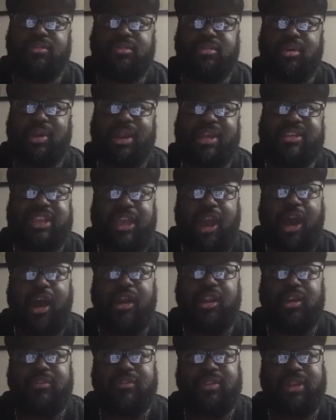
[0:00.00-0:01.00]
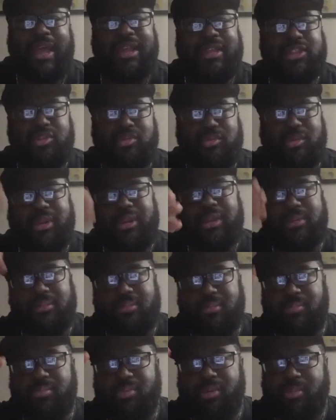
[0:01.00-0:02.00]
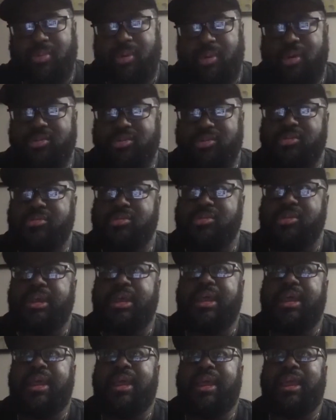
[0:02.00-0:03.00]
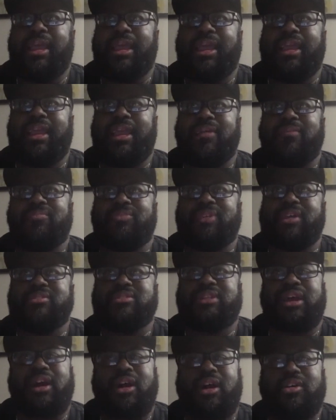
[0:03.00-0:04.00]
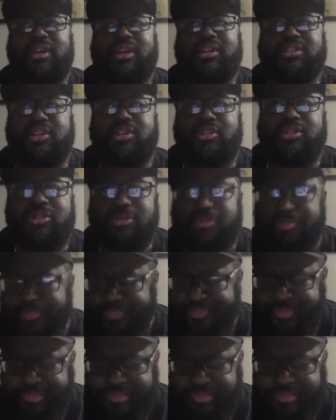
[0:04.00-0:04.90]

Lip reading: When I say all of it, like 3 proposals. And they said, like, oh, that's cool.